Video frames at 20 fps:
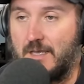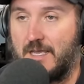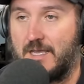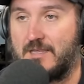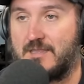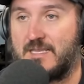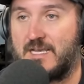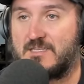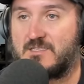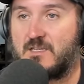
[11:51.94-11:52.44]

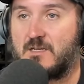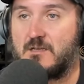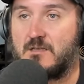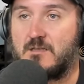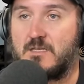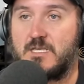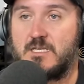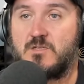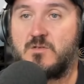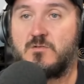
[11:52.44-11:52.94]
And that's going
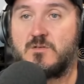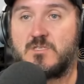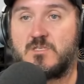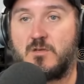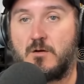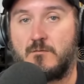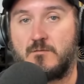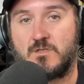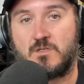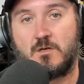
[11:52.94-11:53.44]
to lead to a
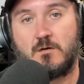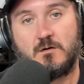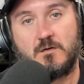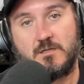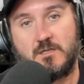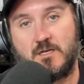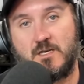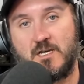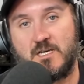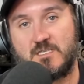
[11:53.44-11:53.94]
service call,
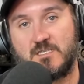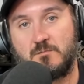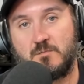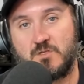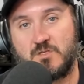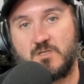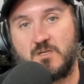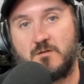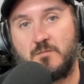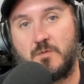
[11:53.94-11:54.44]
and the
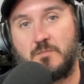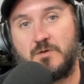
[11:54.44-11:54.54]
customer is going to